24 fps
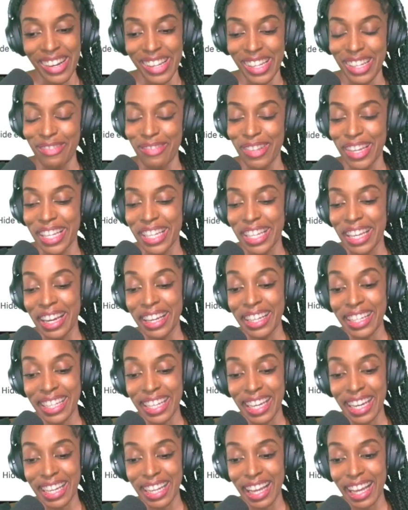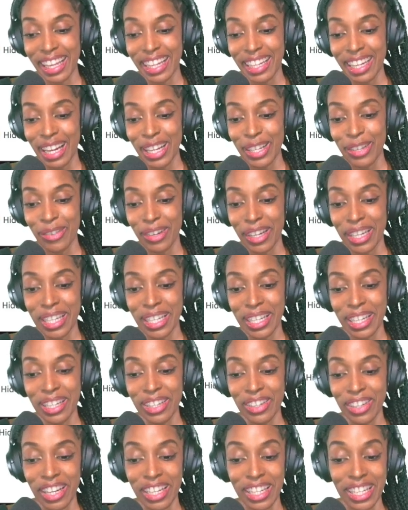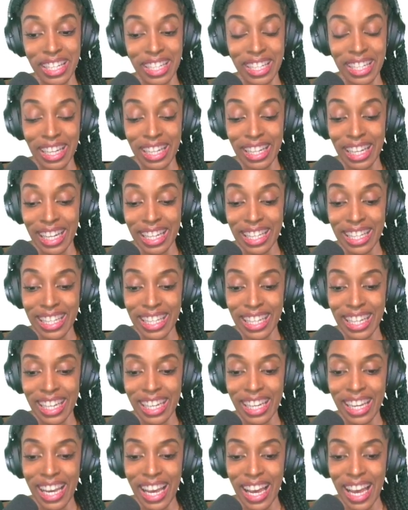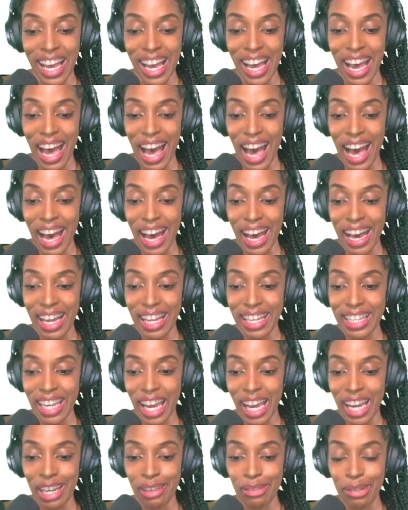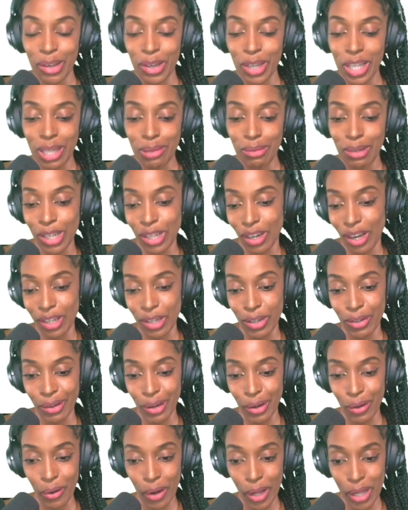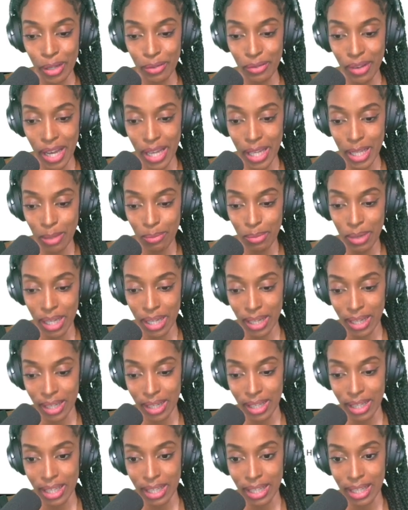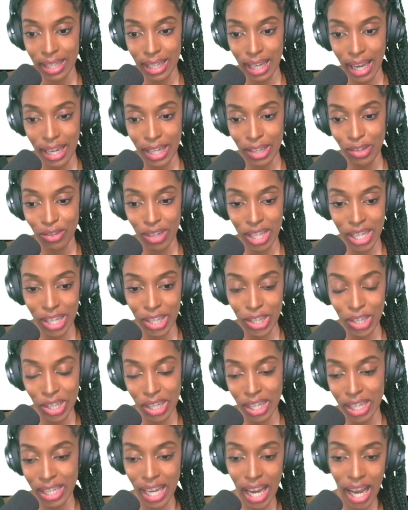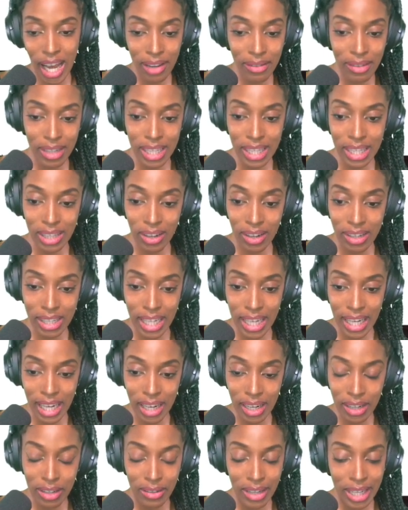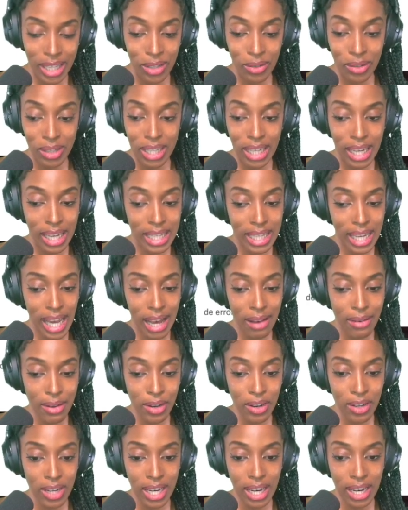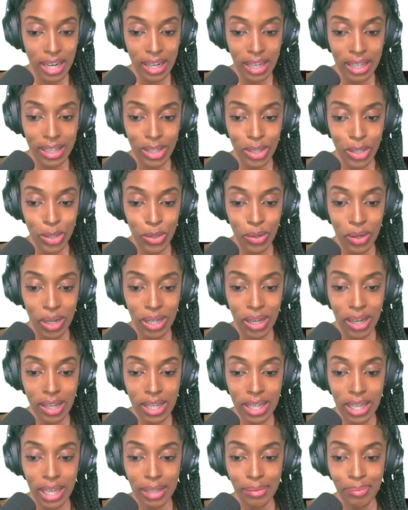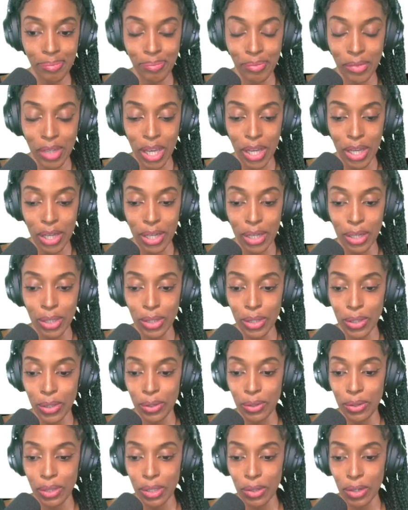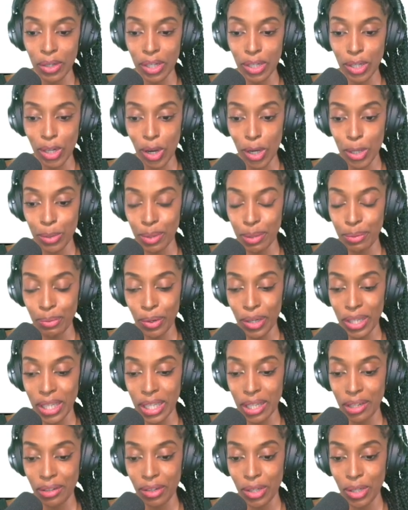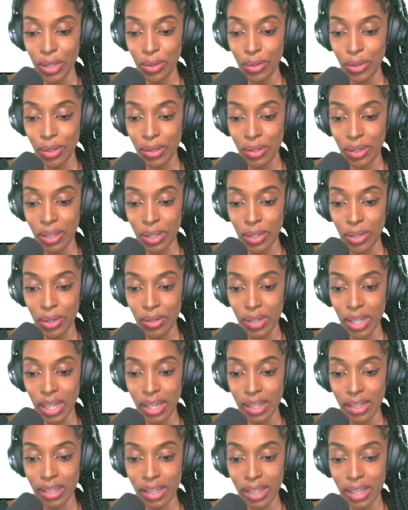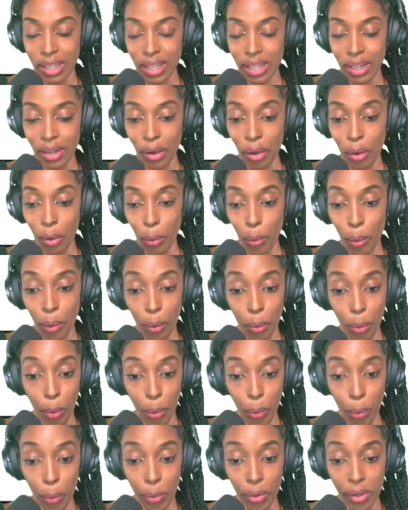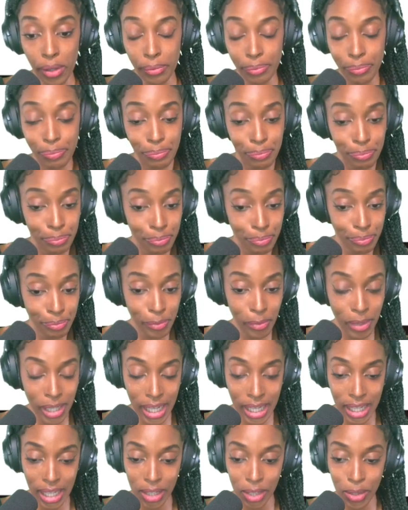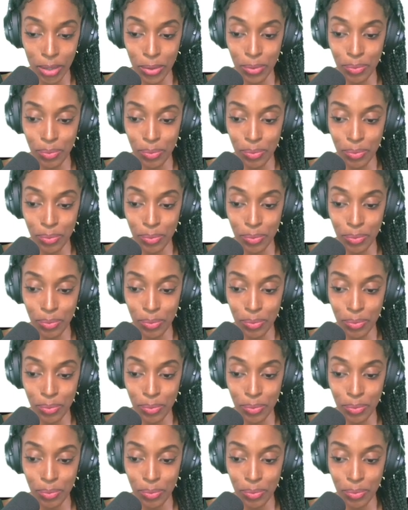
I mean, they're saying that the network is congested. Let's see. And I'm going to be transferring all of it because I really shouldn't have it on here, or I don't need to have it on here because it's doing nothing. So it's going to charge me 0.02 Luna tokens. Cool. What can I do?